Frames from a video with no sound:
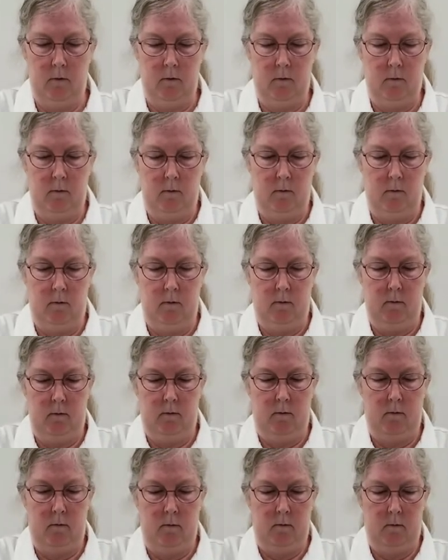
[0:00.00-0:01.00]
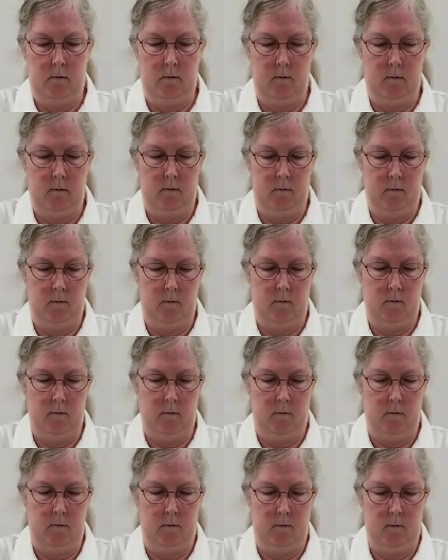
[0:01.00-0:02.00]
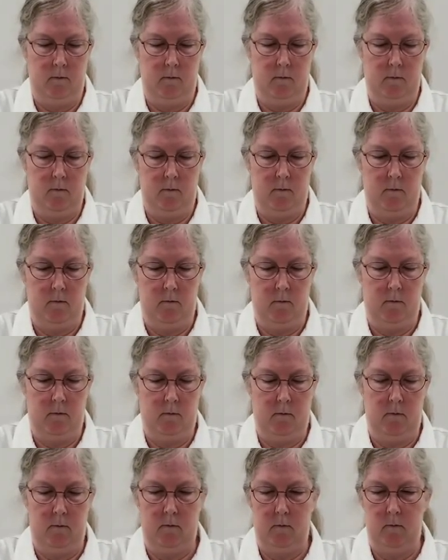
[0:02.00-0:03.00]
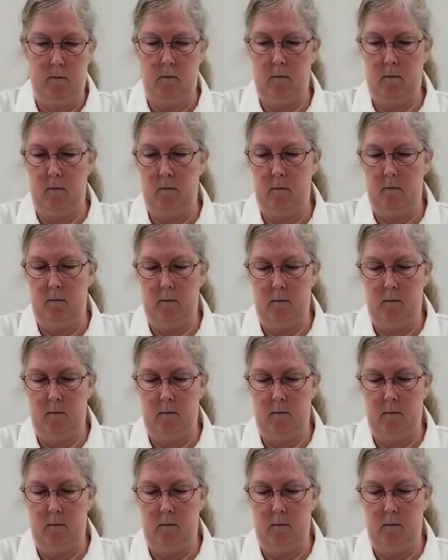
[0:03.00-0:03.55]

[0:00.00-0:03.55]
Nothing is said.